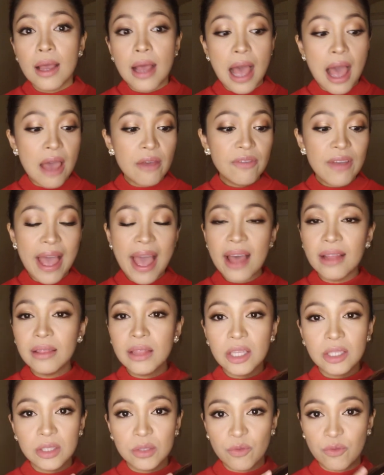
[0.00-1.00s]
I've had
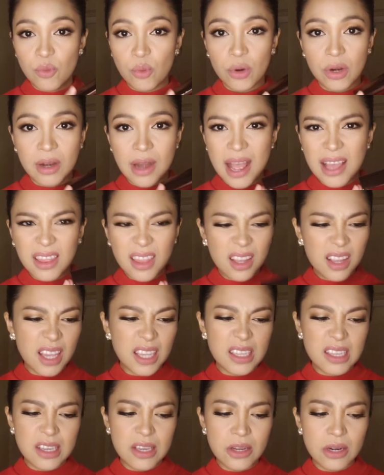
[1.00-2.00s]
this for I think a
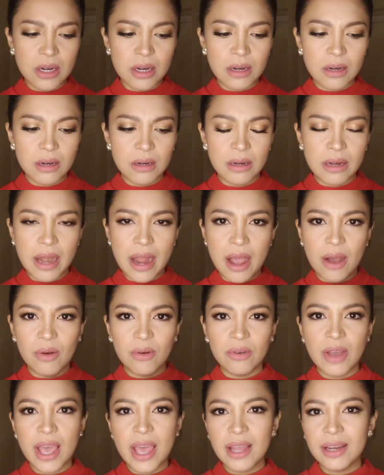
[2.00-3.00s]
year now,
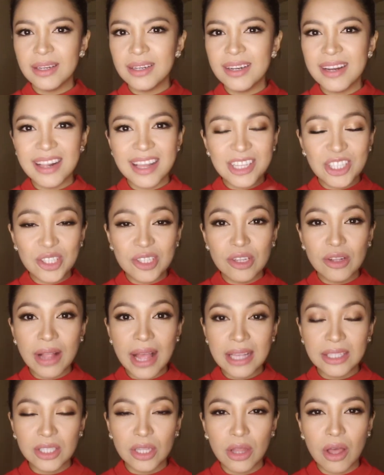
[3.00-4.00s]
and it still
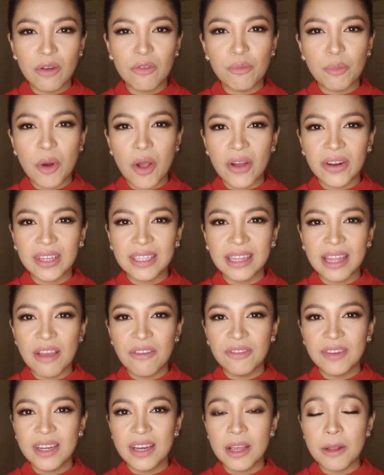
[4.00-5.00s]
has a lot of product
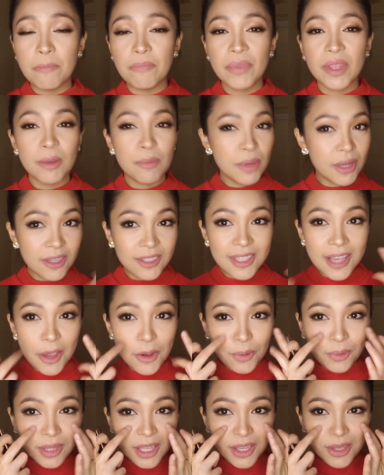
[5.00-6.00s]
left in it because I
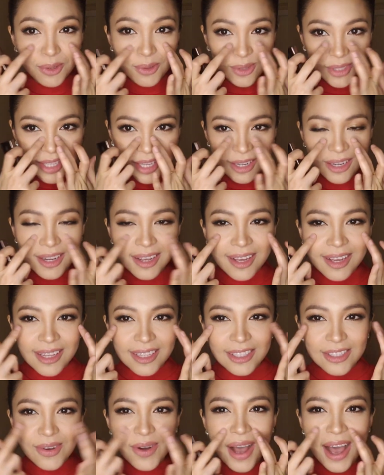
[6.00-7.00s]
only use it
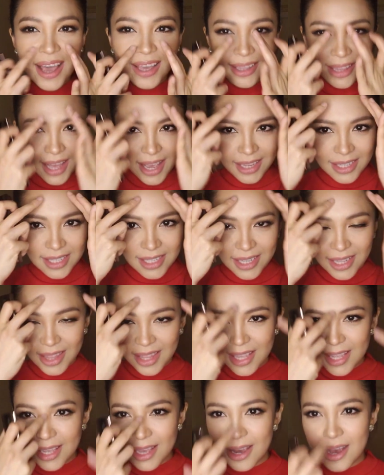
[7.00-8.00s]
to highlight
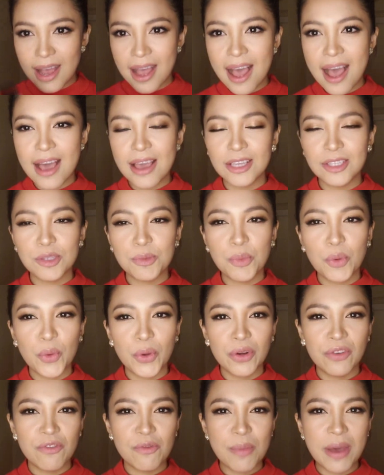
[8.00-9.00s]
the highest
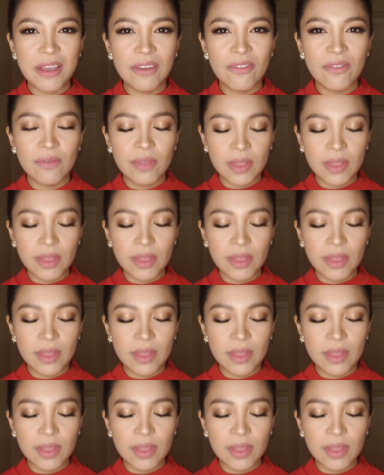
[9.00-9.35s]
point of my